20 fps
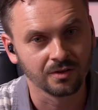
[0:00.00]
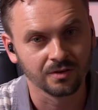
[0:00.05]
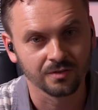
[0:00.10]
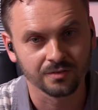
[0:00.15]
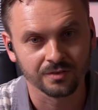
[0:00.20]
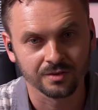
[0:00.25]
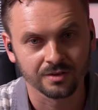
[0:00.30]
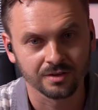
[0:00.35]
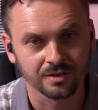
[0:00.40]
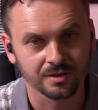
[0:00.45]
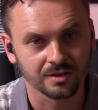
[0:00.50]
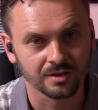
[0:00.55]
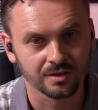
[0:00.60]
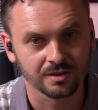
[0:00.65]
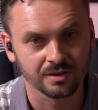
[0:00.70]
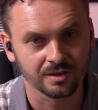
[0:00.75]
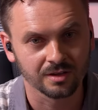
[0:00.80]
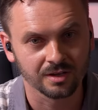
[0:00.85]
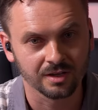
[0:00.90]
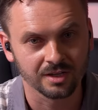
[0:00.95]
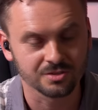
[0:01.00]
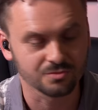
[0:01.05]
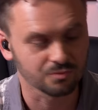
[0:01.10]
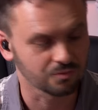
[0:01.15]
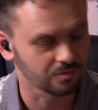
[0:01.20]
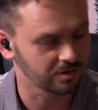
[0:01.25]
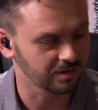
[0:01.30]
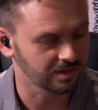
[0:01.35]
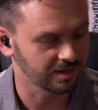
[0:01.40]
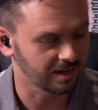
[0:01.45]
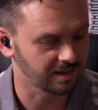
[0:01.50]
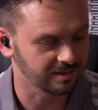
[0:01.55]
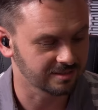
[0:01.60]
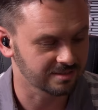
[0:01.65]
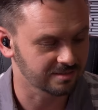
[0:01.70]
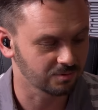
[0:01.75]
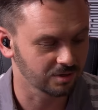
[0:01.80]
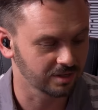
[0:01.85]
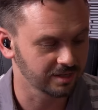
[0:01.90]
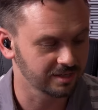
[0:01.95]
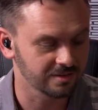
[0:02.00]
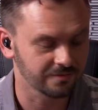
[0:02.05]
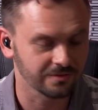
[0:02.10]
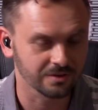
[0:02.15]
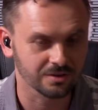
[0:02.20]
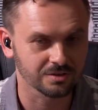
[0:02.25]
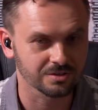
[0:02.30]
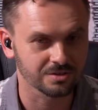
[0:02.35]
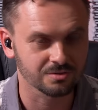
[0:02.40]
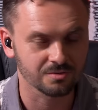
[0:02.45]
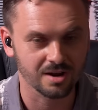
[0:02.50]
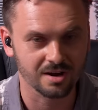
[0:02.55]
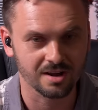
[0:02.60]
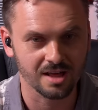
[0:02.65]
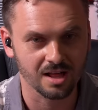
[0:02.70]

Okay. It's, re- it's really difficult to write